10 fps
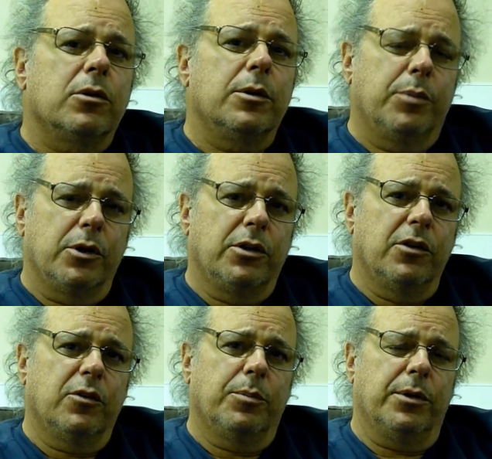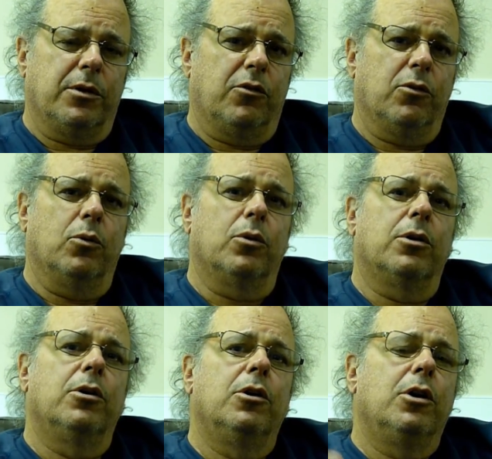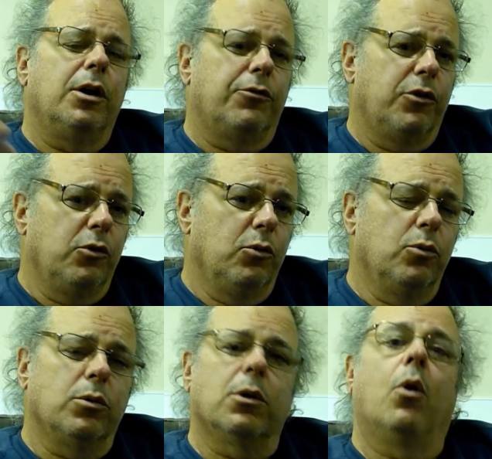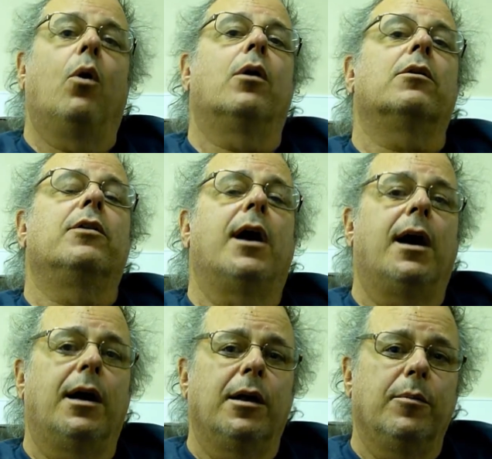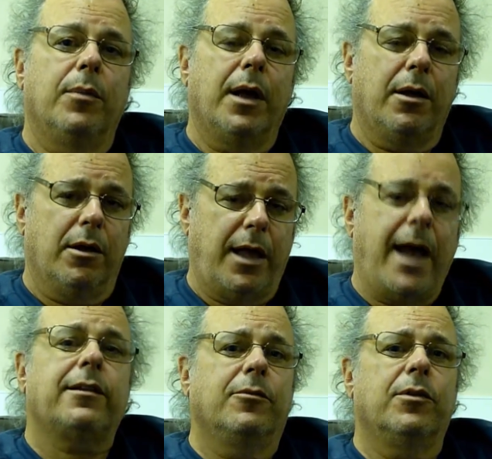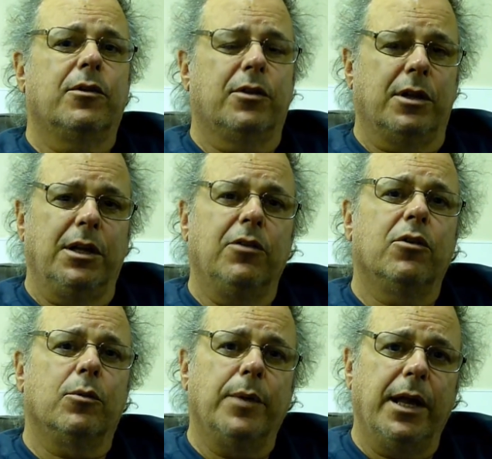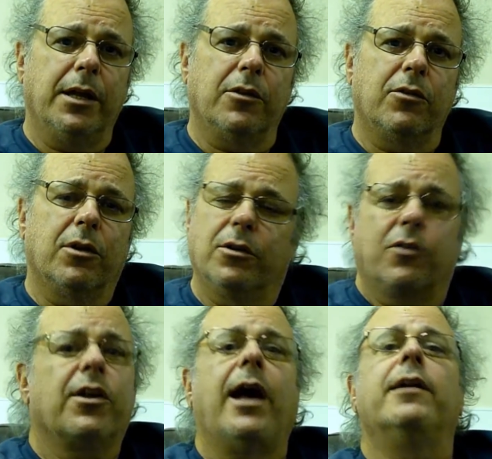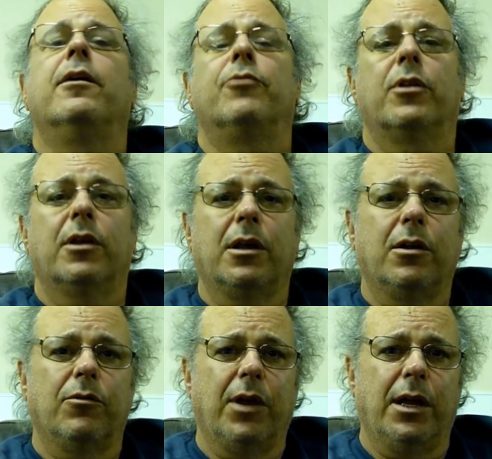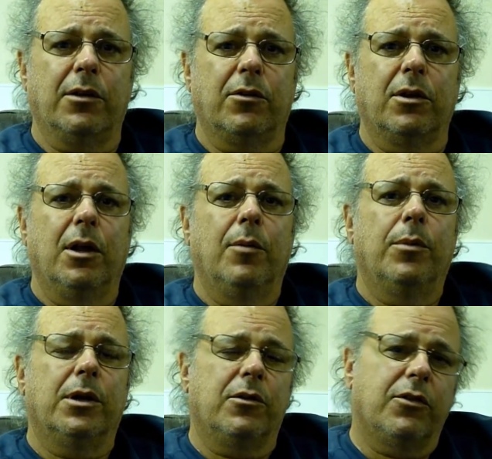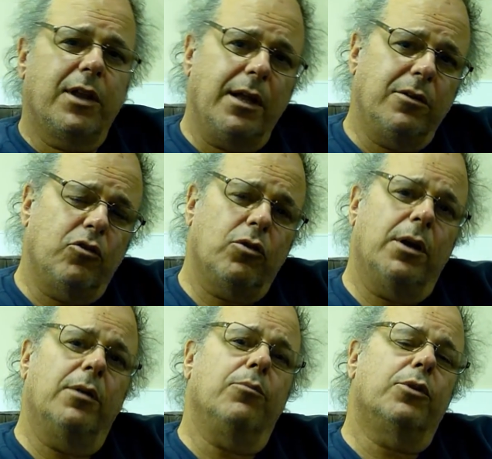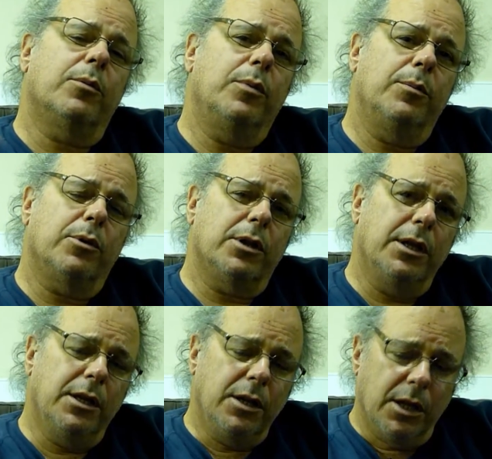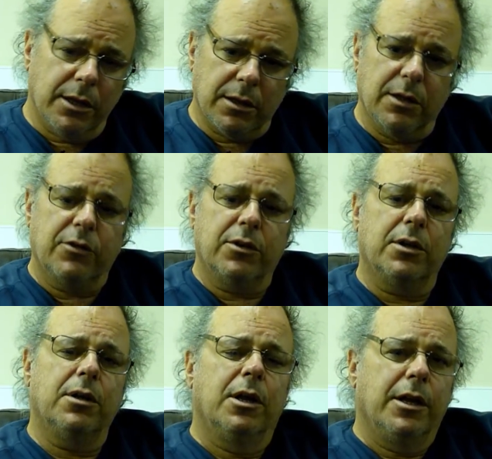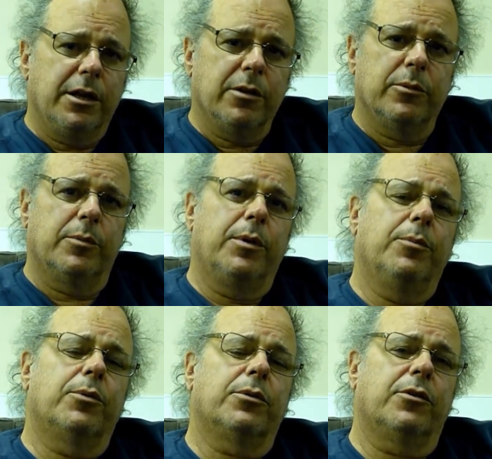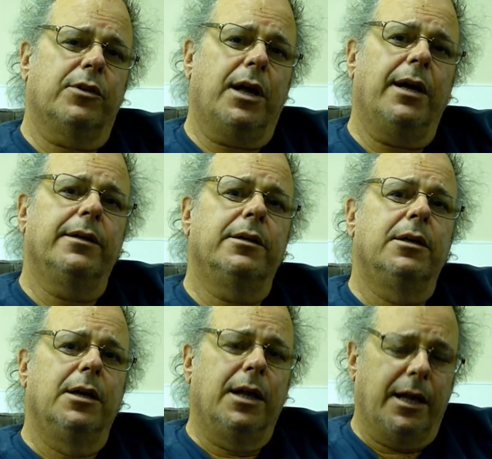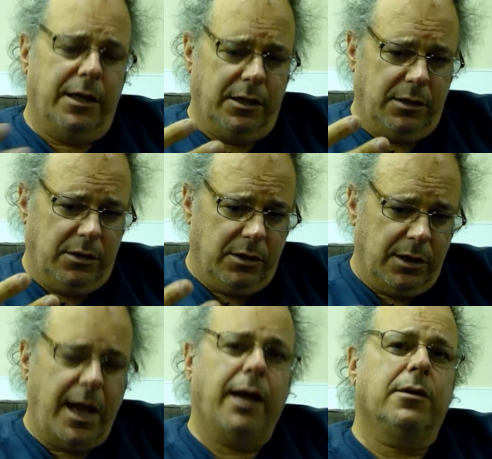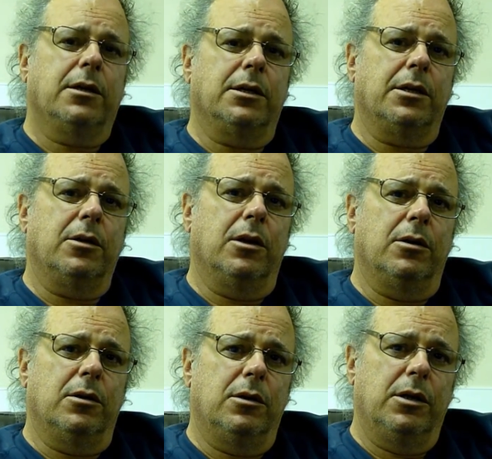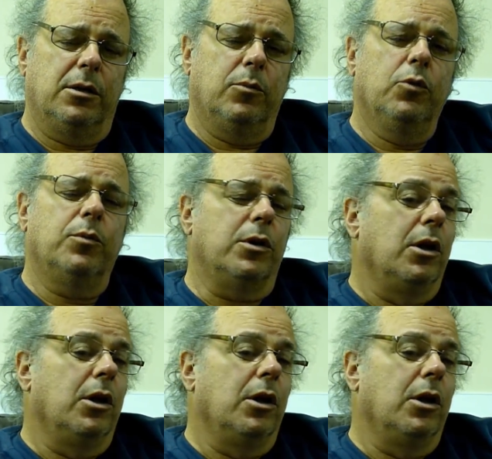participants or a few long-time activists in these domains decide everything in advance, but instead to try and bring people in, listen, hear what people desire, and act on it in a movement.